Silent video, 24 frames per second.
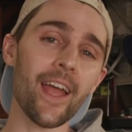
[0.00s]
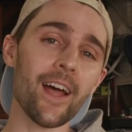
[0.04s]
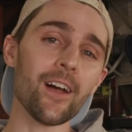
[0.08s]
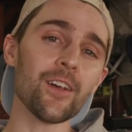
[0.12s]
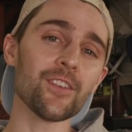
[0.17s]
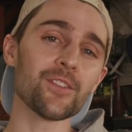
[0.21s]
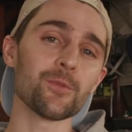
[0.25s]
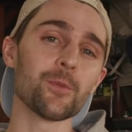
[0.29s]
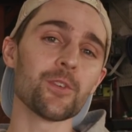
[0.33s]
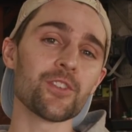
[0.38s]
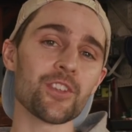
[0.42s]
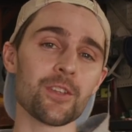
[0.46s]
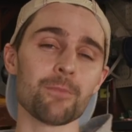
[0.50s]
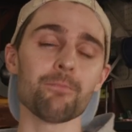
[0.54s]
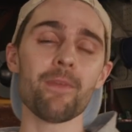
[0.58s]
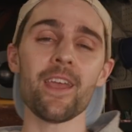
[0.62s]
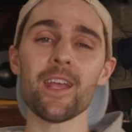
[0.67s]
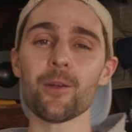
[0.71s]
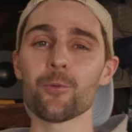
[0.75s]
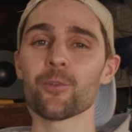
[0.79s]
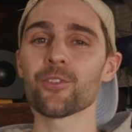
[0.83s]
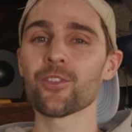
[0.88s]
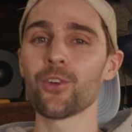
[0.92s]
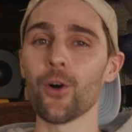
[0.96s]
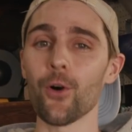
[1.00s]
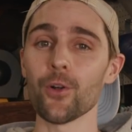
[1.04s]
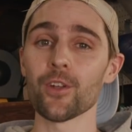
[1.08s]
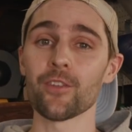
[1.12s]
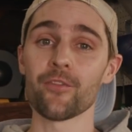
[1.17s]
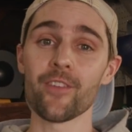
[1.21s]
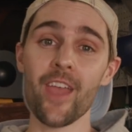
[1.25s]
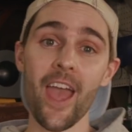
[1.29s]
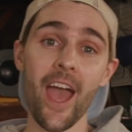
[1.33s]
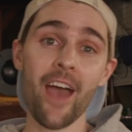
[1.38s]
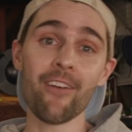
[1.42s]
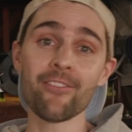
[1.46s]
else we should make with gold.
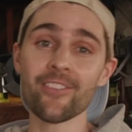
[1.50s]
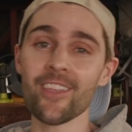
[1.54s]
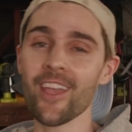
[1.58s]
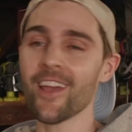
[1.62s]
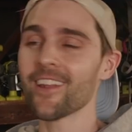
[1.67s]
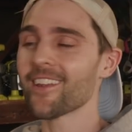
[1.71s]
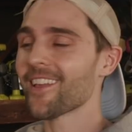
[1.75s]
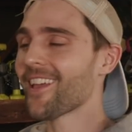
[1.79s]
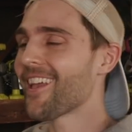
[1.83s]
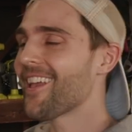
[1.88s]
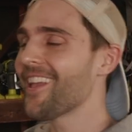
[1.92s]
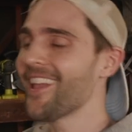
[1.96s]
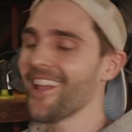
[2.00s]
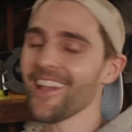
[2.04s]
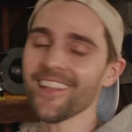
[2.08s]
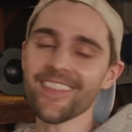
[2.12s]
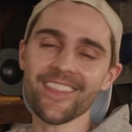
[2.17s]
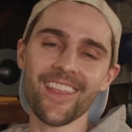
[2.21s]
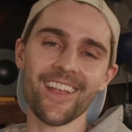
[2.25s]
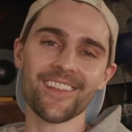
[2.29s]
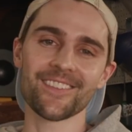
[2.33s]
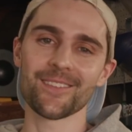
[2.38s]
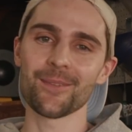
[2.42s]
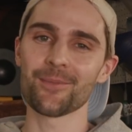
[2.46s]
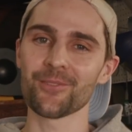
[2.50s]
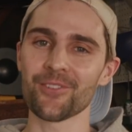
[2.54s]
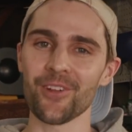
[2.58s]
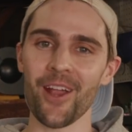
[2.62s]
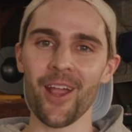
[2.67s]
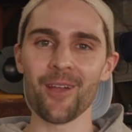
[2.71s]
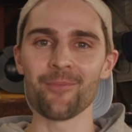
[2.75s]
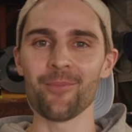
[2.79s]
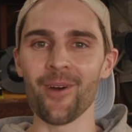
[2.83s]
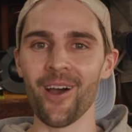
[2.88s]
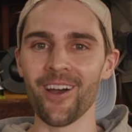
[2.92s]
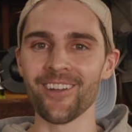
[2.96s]
If you haven't yet, hit that
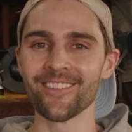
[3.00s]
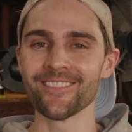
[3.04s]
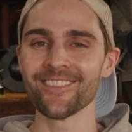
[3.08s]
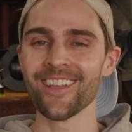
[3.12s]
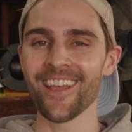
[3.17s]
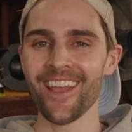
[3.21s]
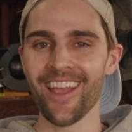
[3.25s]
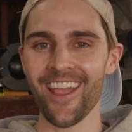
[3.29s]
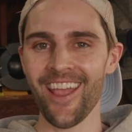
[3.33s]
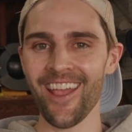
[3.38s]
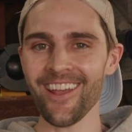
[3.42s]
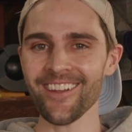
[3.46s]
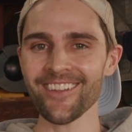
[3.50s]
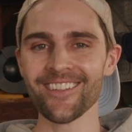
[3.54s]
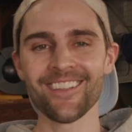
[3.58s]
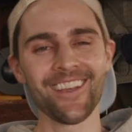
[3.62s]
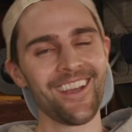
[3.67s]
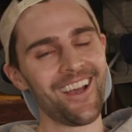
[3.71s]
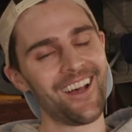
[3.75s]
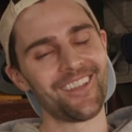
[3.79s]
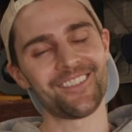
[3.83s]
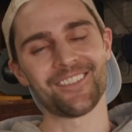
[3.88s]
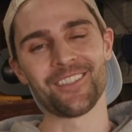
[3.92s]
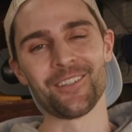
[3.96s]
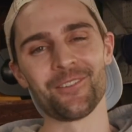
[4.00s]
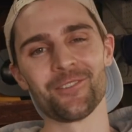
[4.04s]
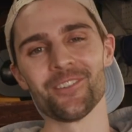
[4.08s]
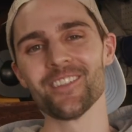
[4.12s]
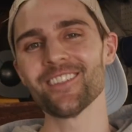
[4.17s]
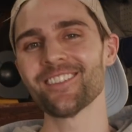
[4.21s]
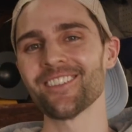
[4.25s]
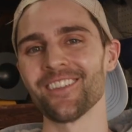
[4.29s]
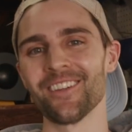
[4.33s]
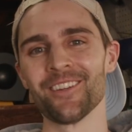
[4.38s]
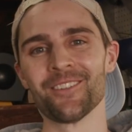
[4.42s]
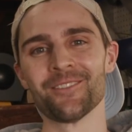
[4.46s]
subscribe button, and I'll see you really
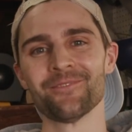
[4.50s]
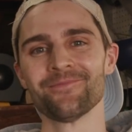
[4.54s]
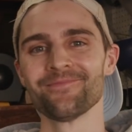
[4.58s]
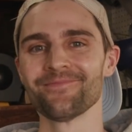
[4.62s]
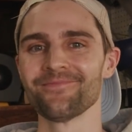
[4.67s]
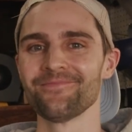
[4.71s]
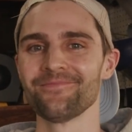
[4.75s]
soon.